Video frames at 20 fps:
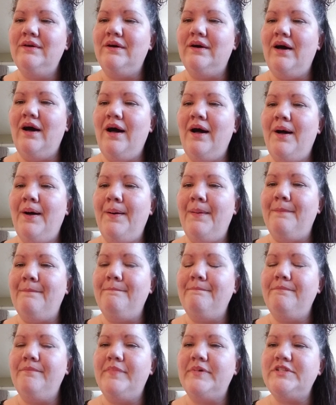
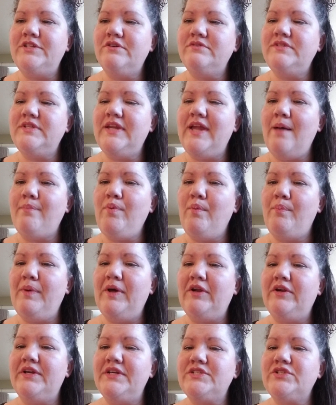But toasted apple
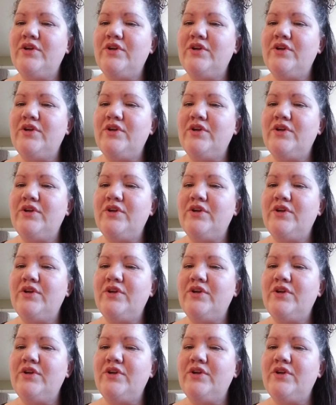butter is